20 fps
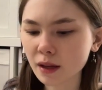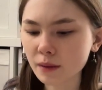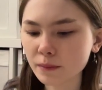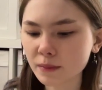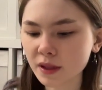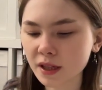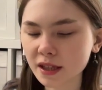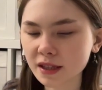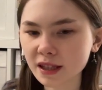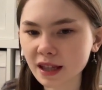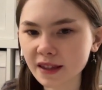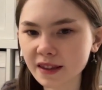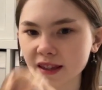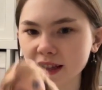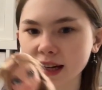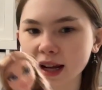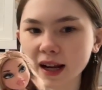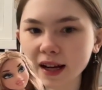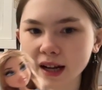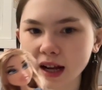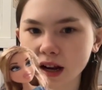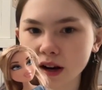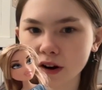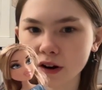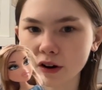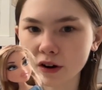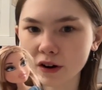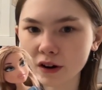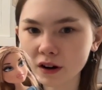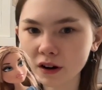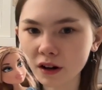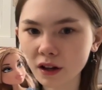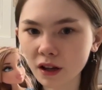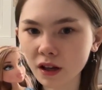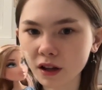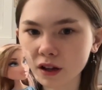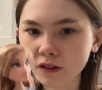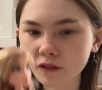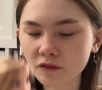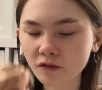because I think I got her
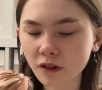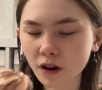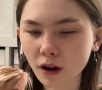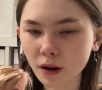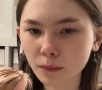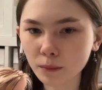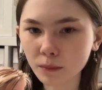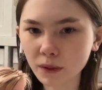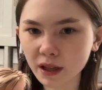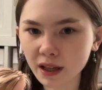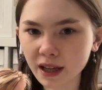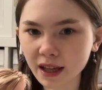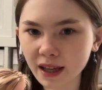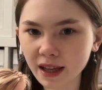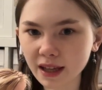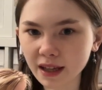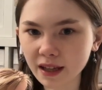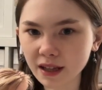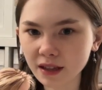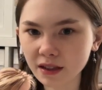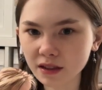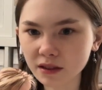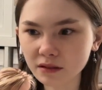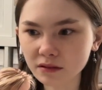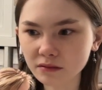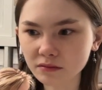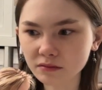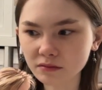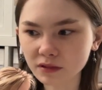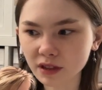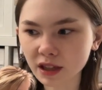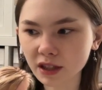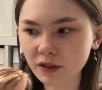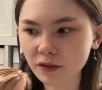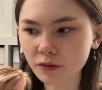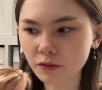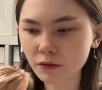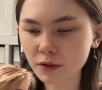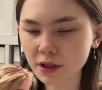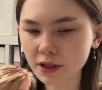from a like
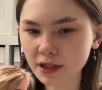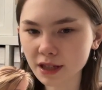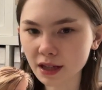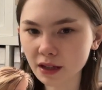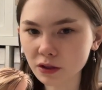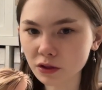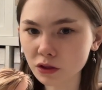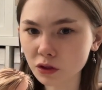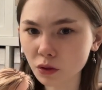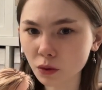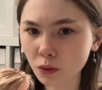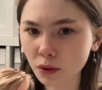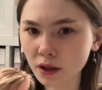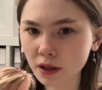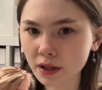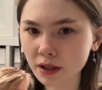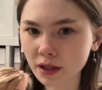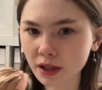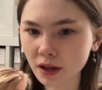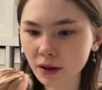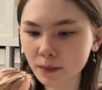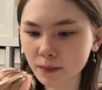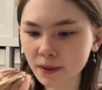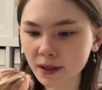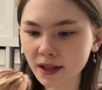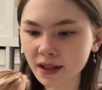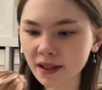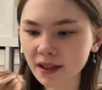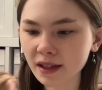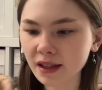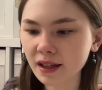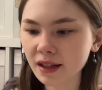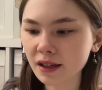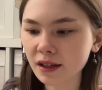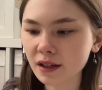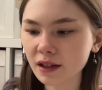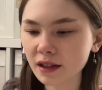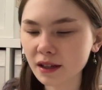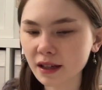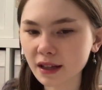resale store near me,
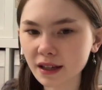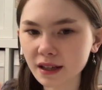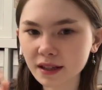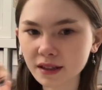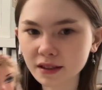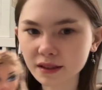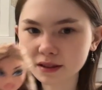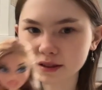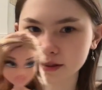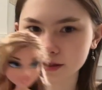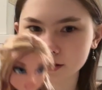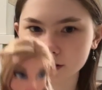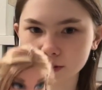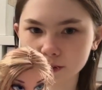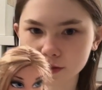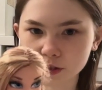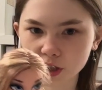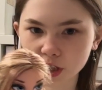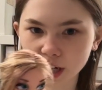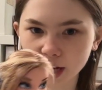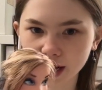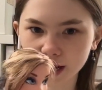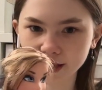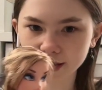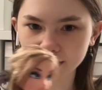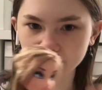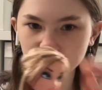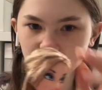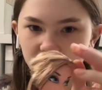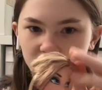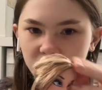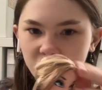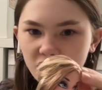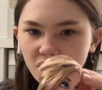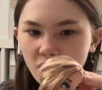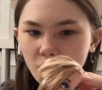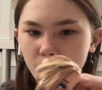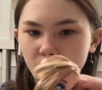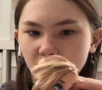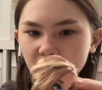and so
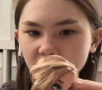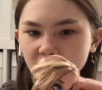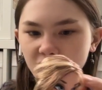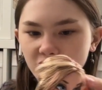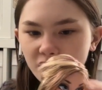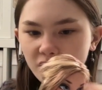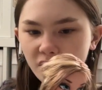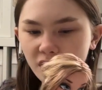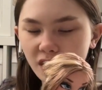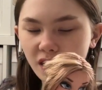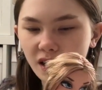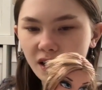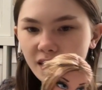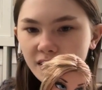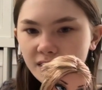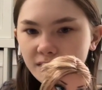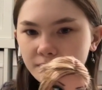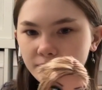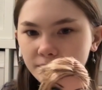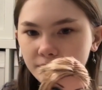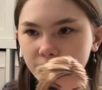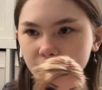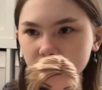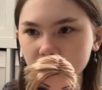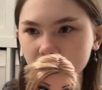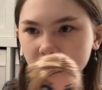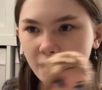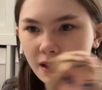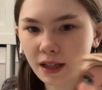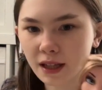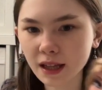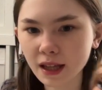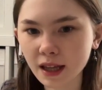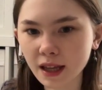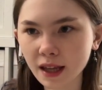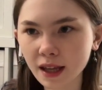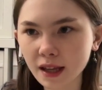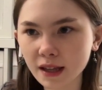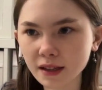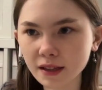her bangs are cut,
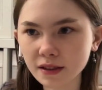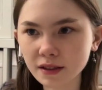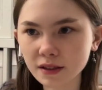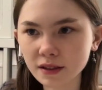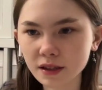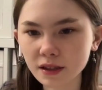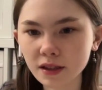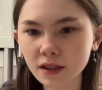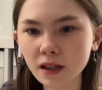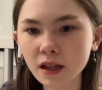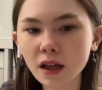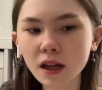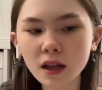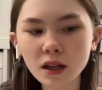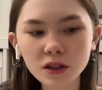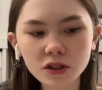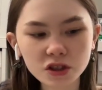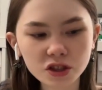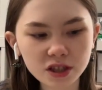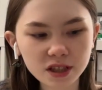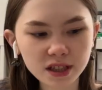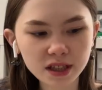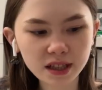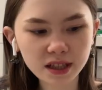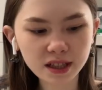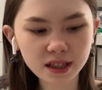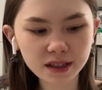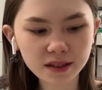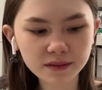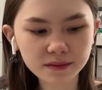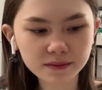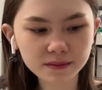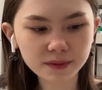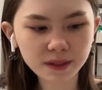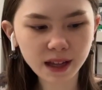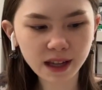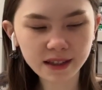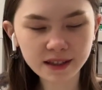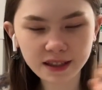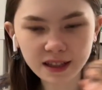and she
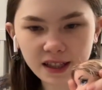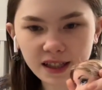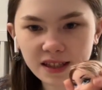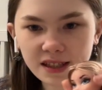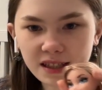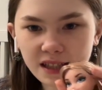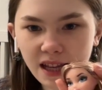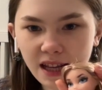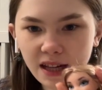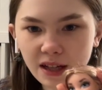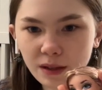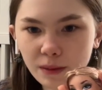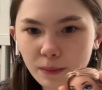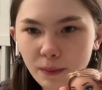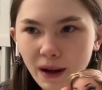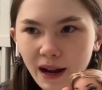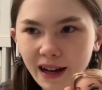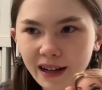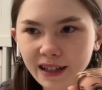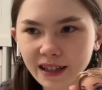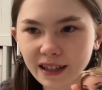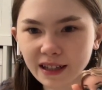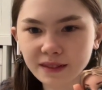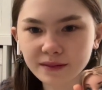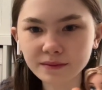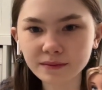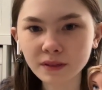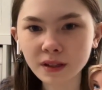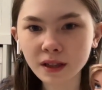has like a stained body.